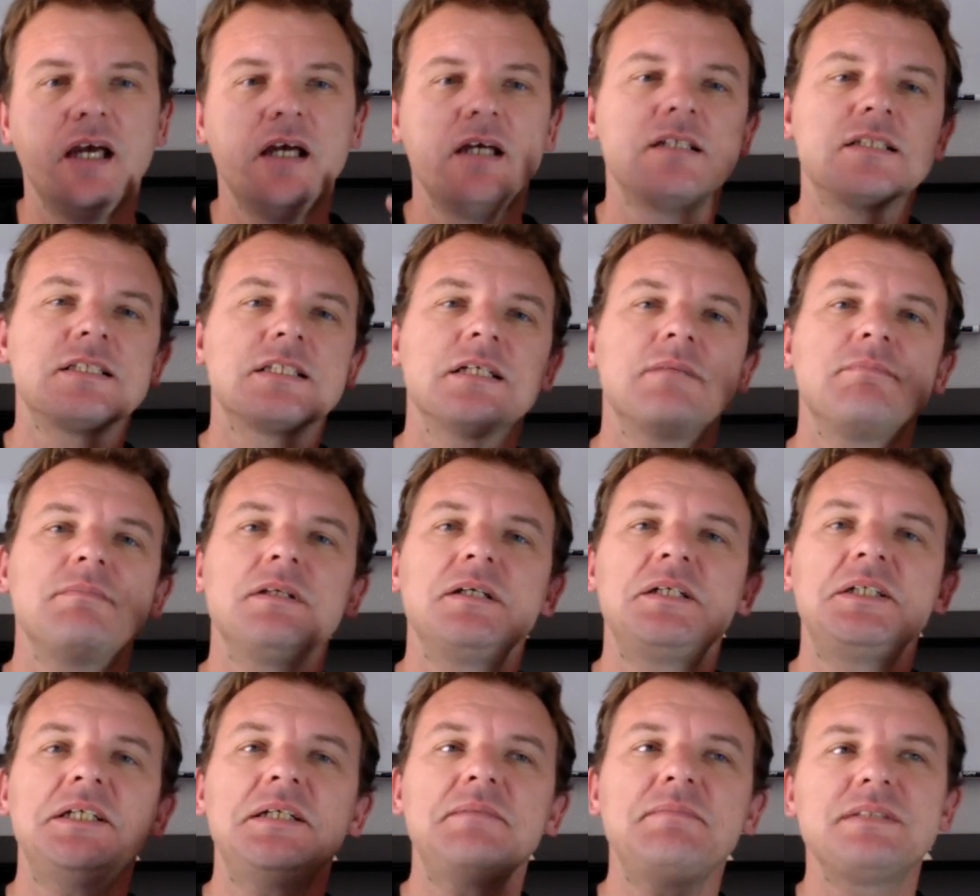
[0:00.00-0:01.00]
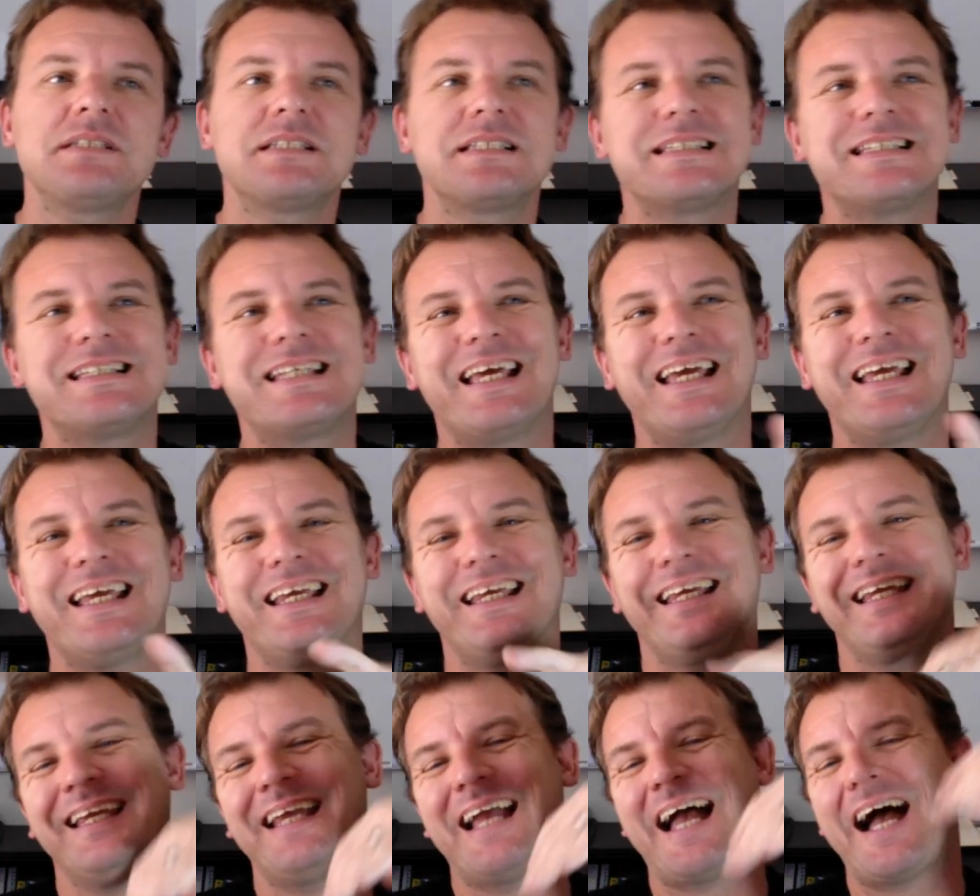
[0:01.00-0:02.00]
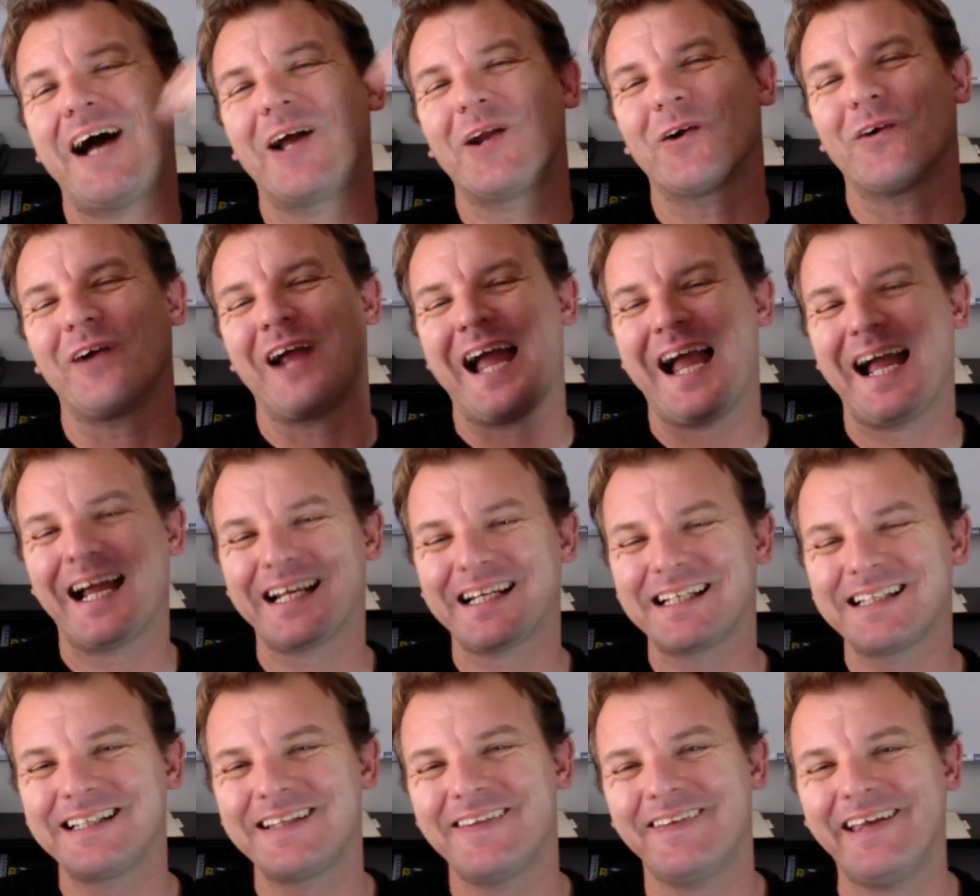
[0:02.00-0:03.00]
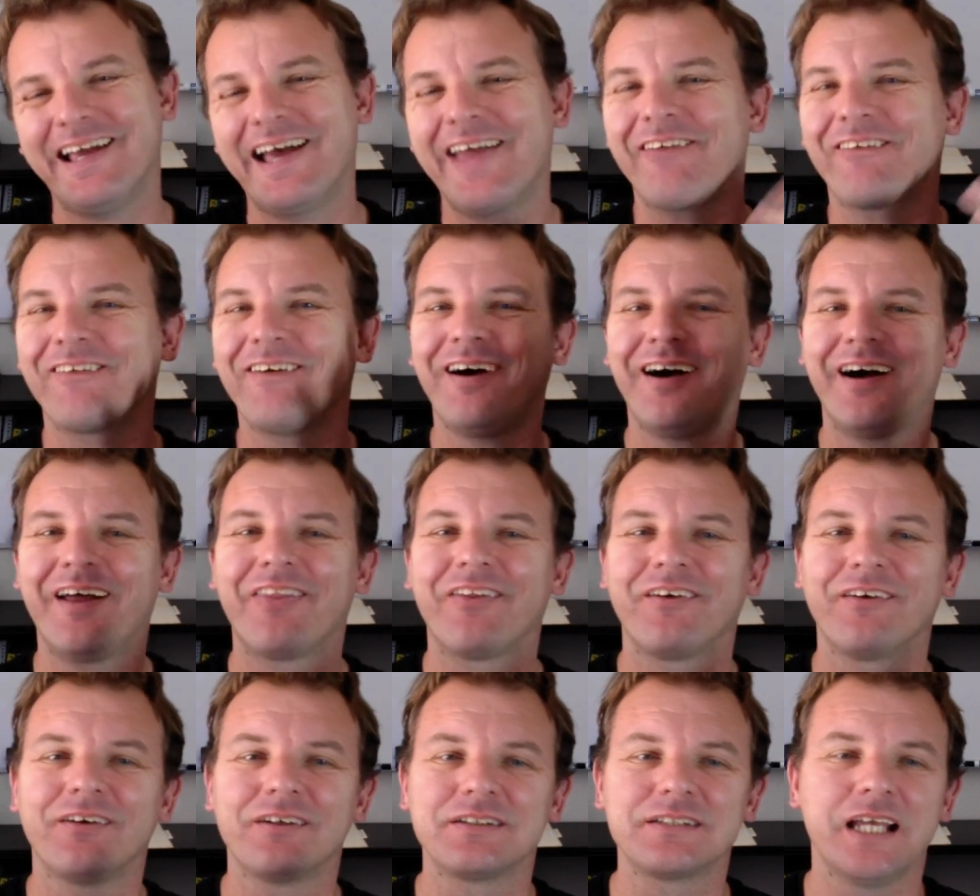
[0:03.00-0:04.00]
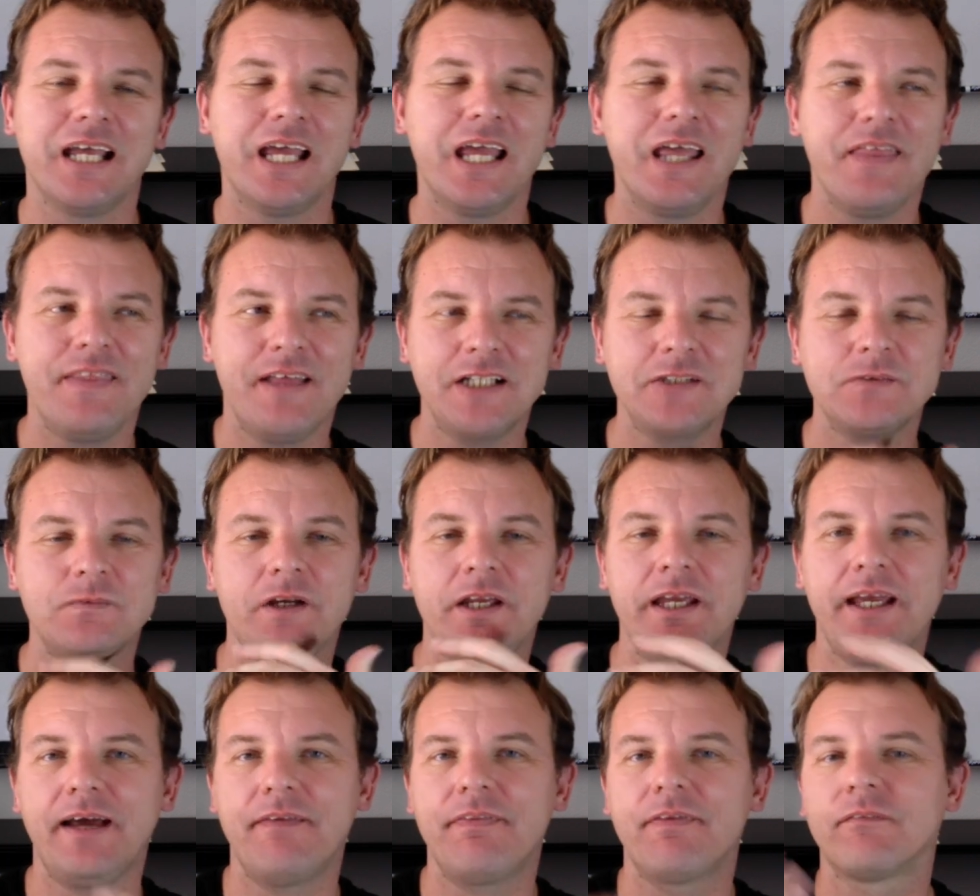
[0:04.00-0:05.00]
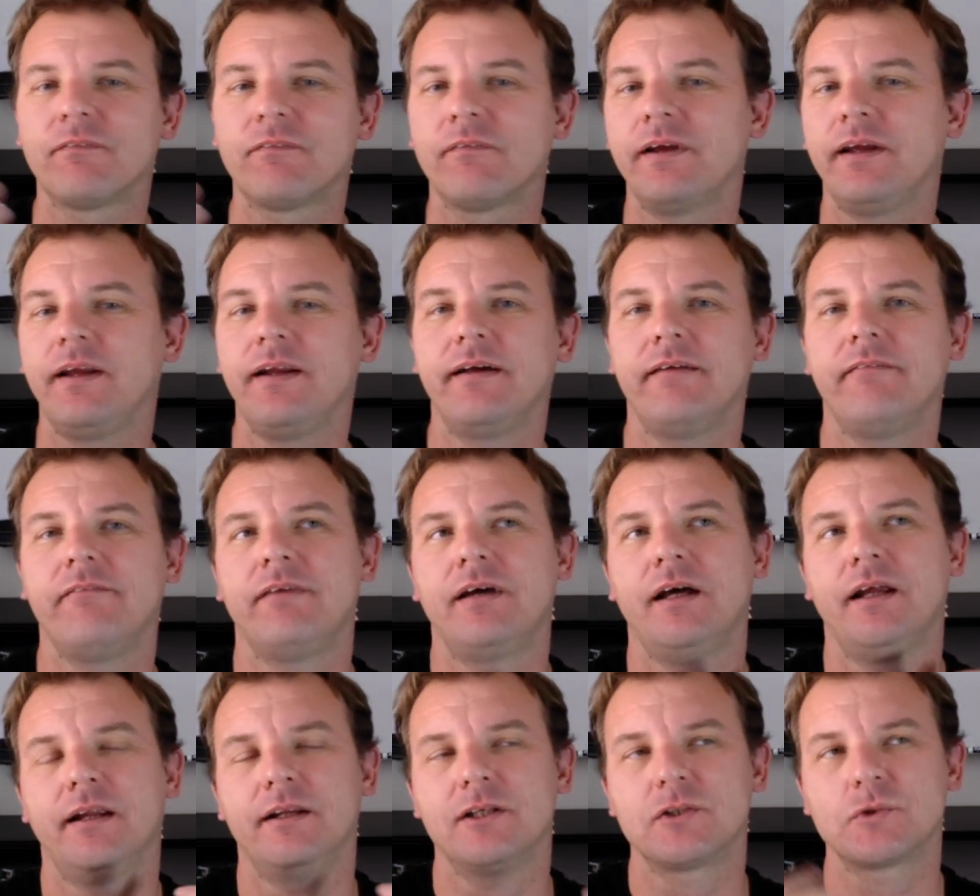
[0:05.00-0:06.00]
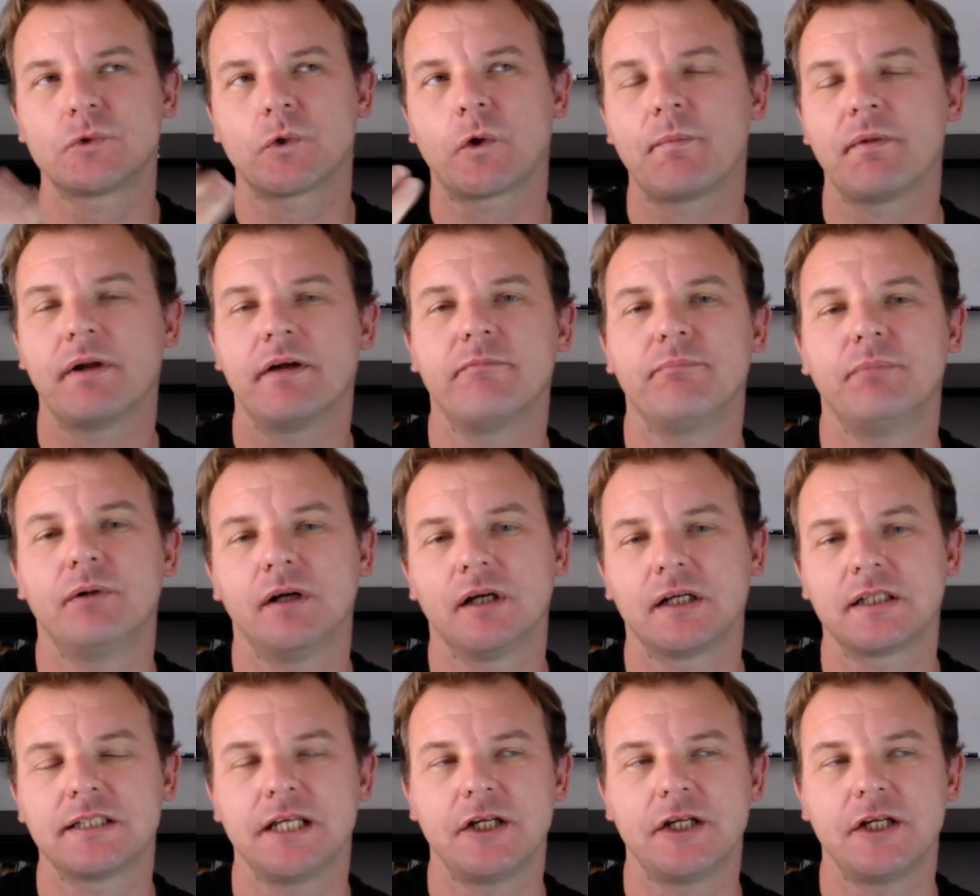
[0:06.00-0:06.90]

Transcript: Sometimes they counteract the other authors, and that's why you have to read an assortment of books.